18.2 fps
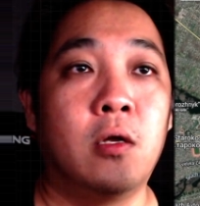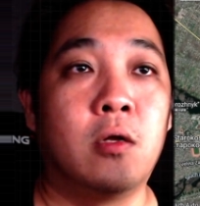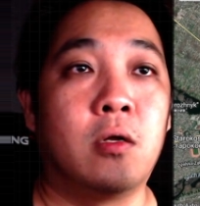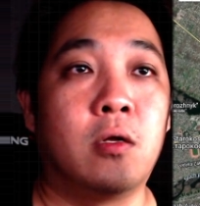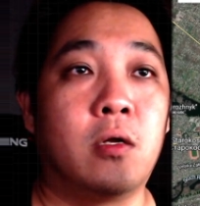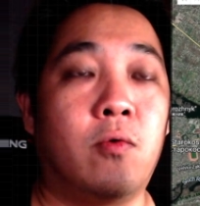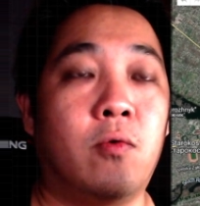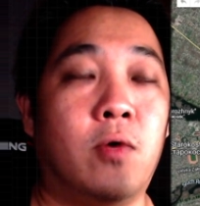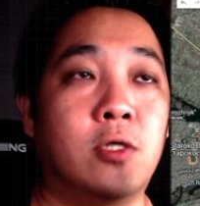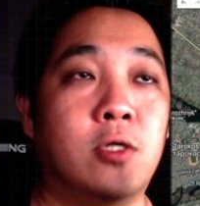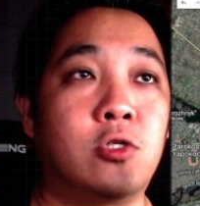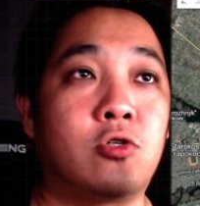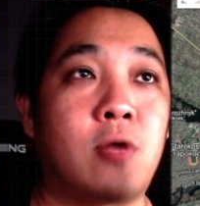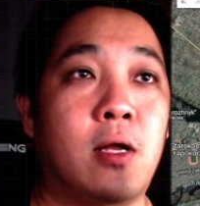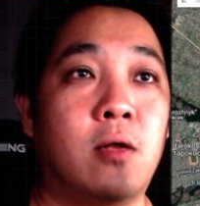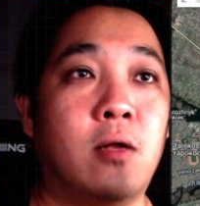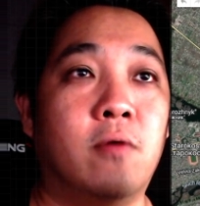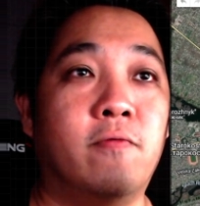One
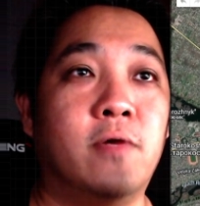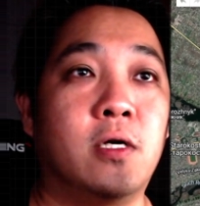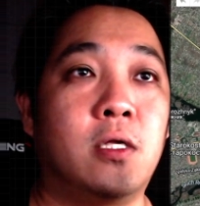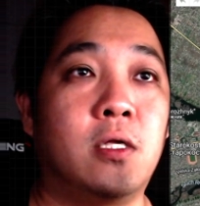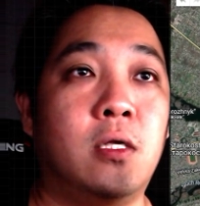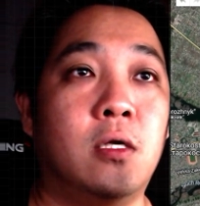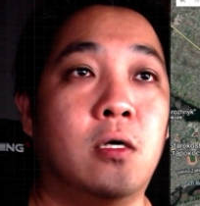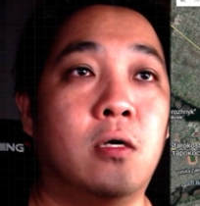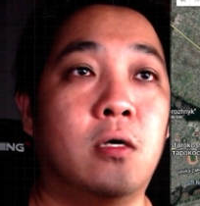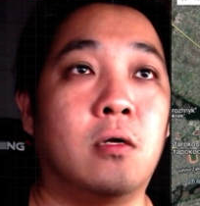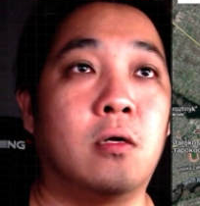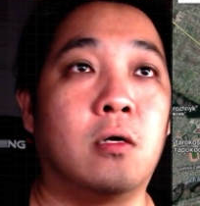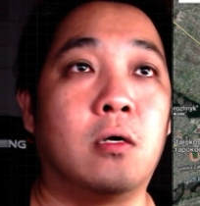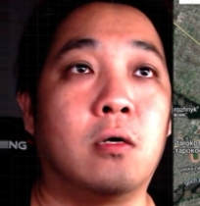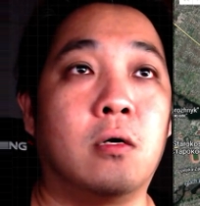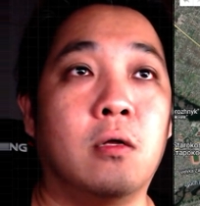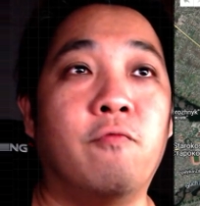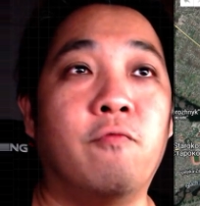strike over here.
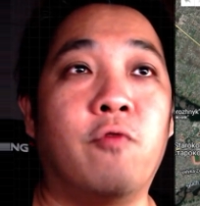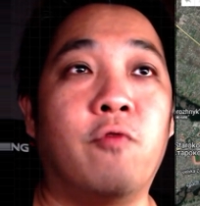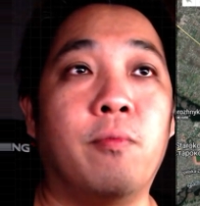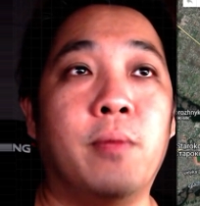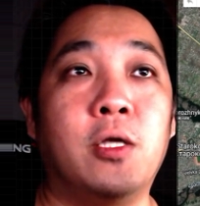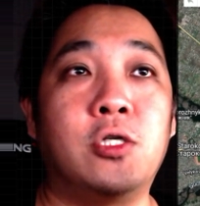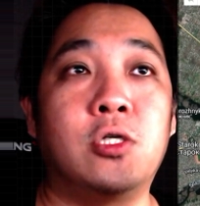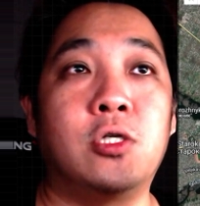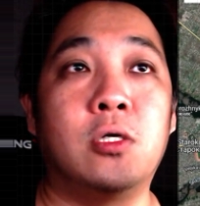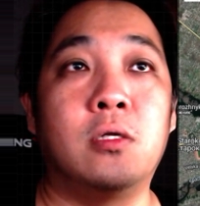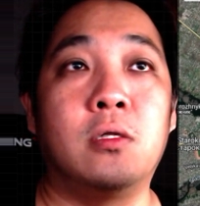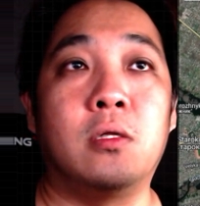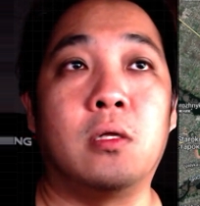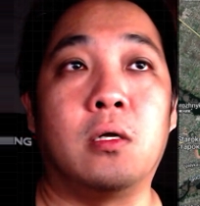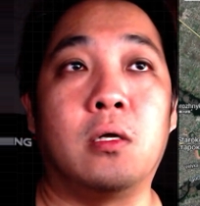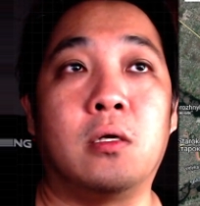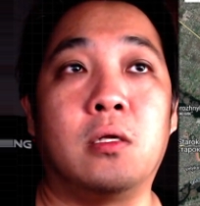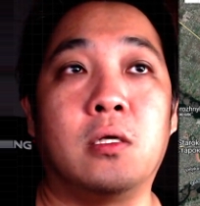Information
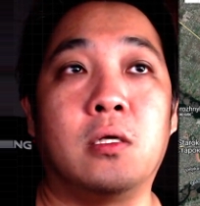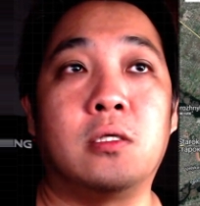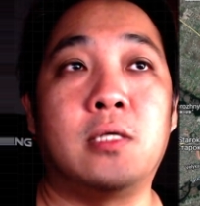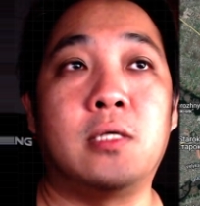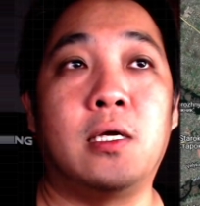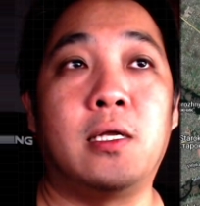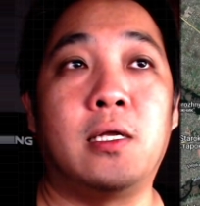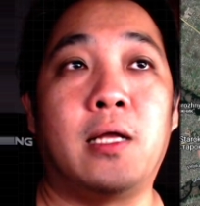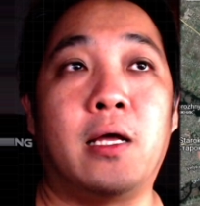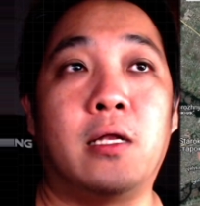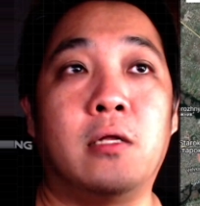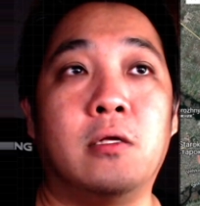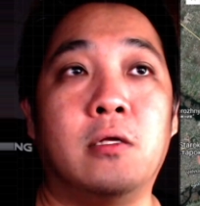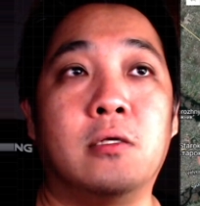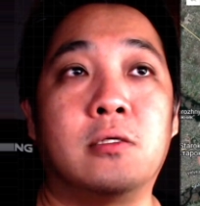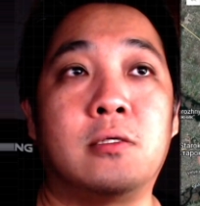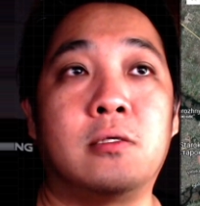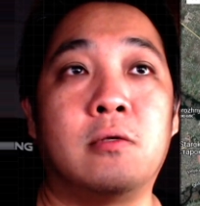they say that
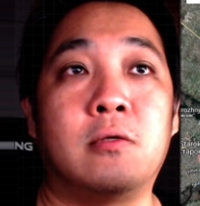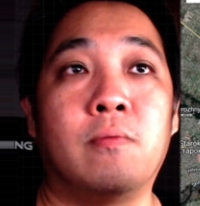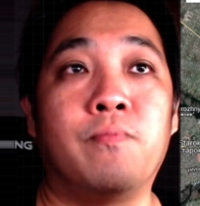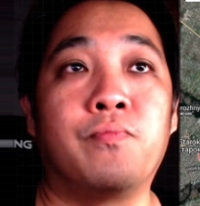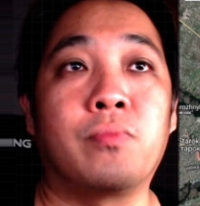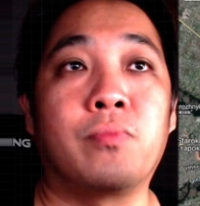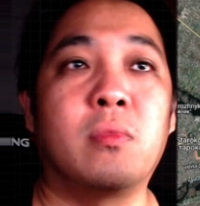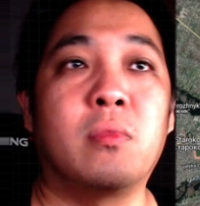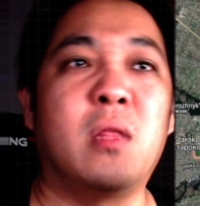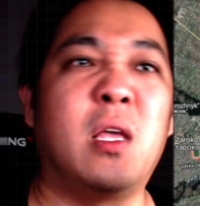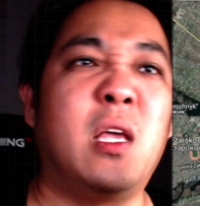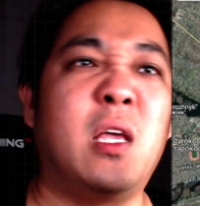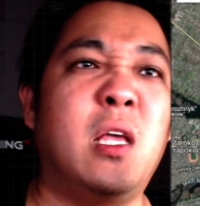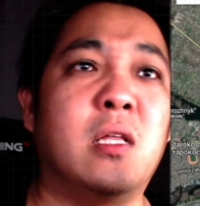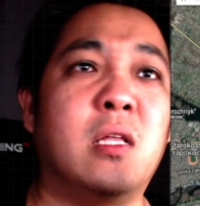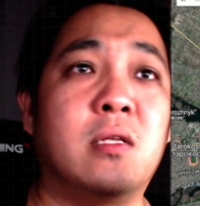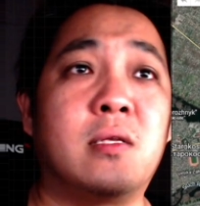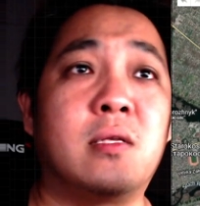is they
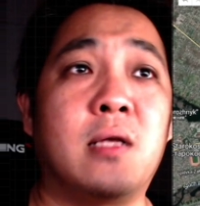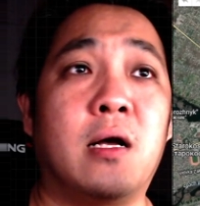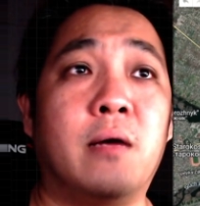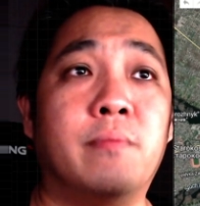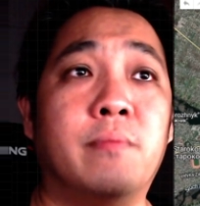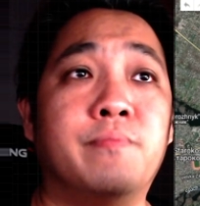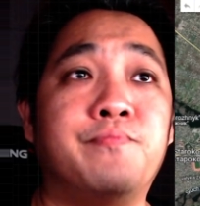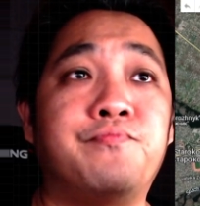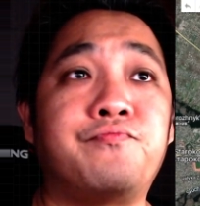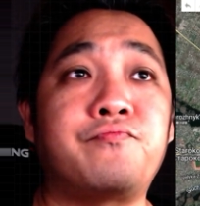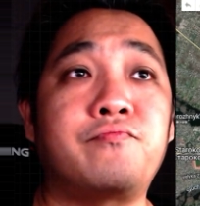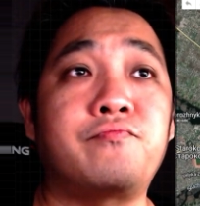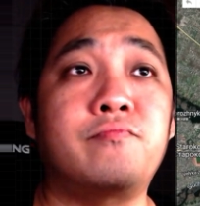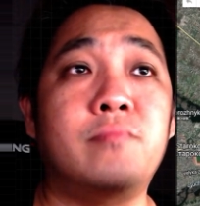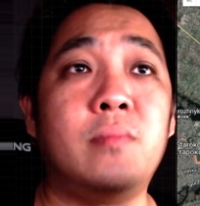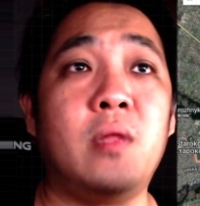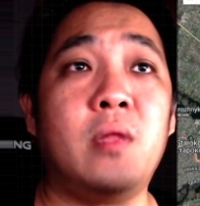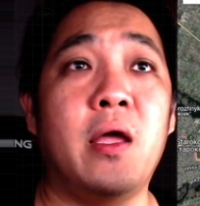hit some
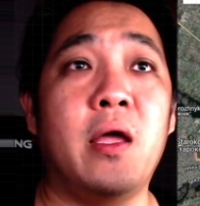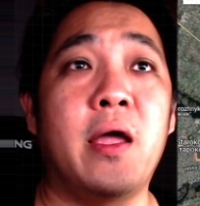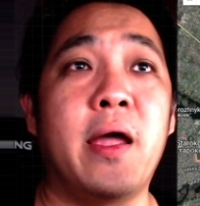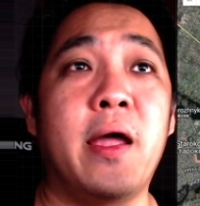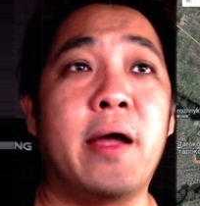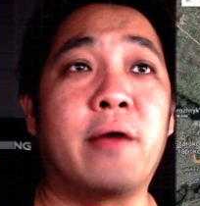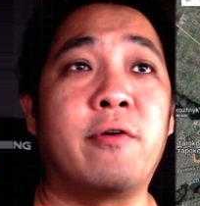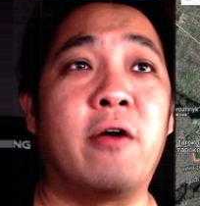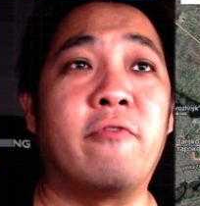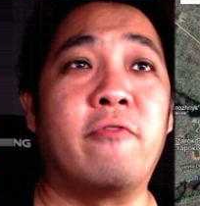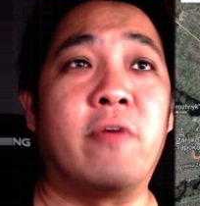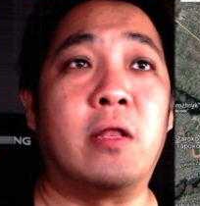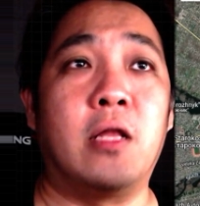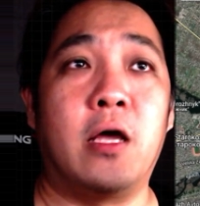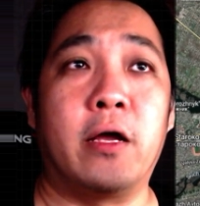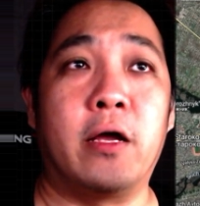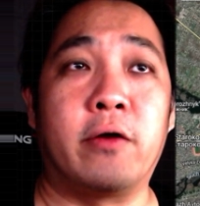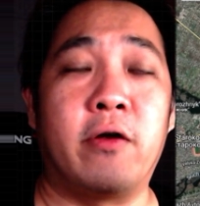aircraft and
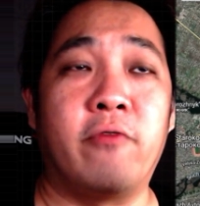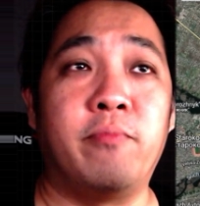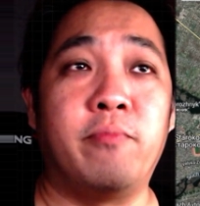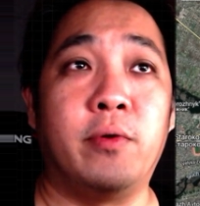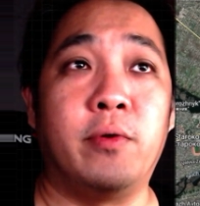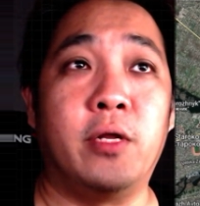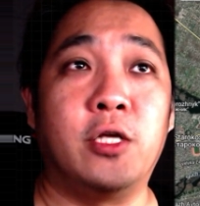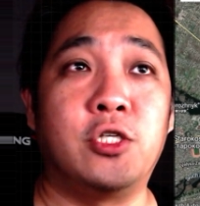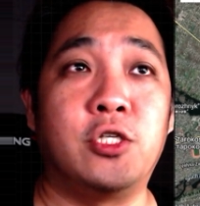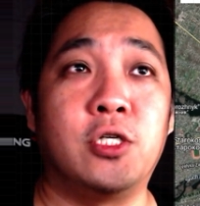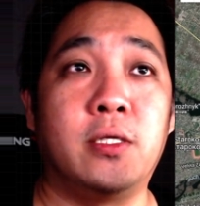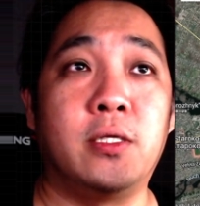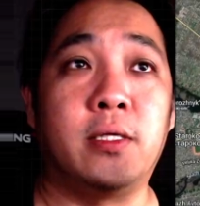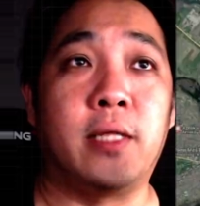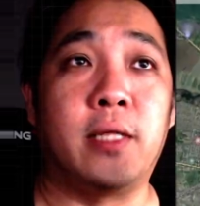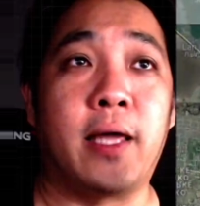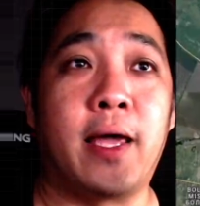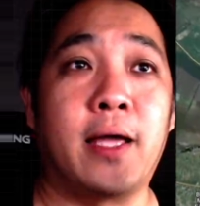aircraft munition
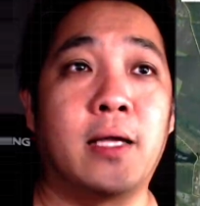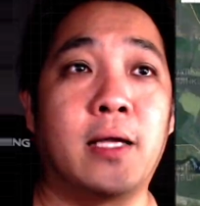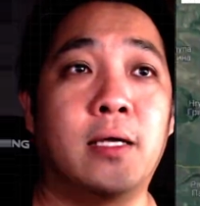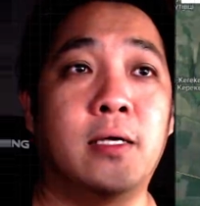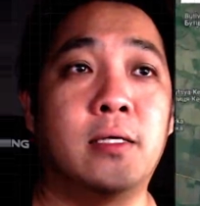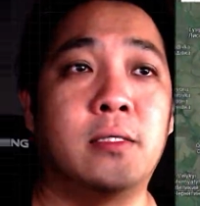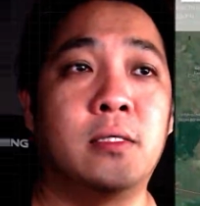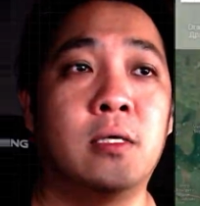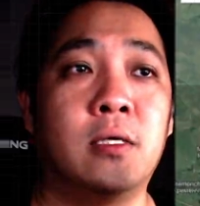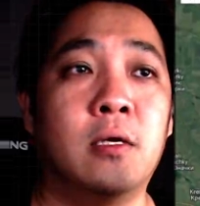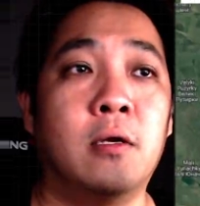in the hangars.